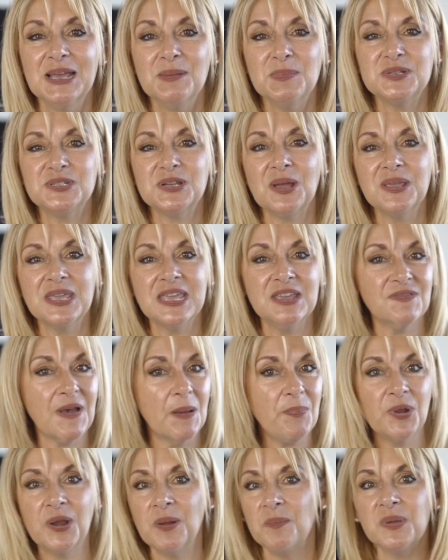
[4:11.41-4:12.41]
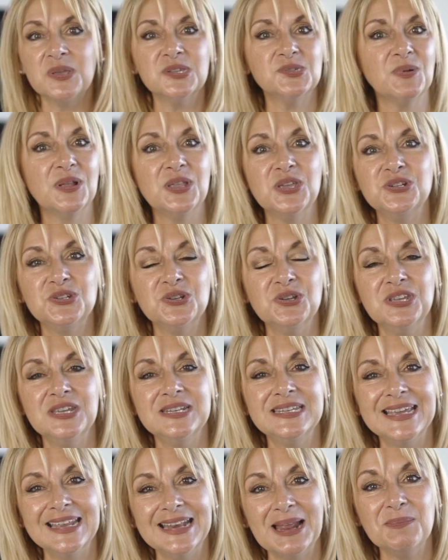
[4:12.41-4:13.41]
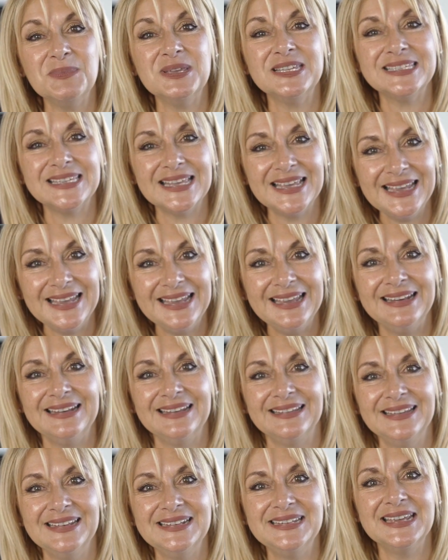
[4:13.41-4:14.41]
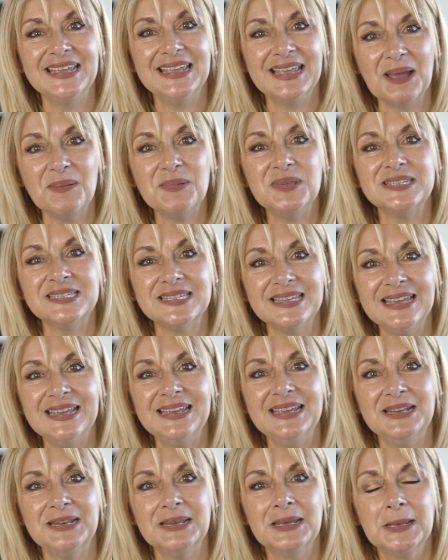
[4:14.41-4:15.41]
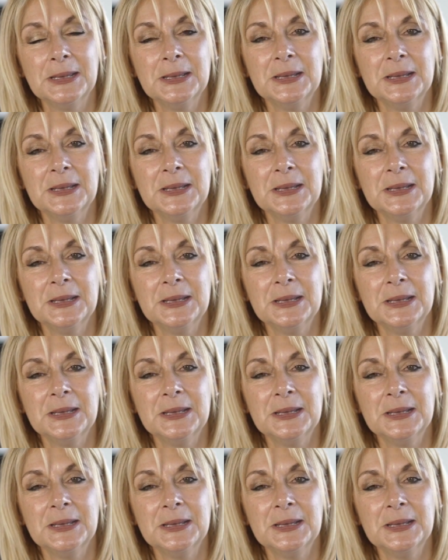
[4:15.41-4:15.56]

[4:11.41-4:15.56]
But don't give up on it, because when you do, you're digging up your seed. You're digging up your seed.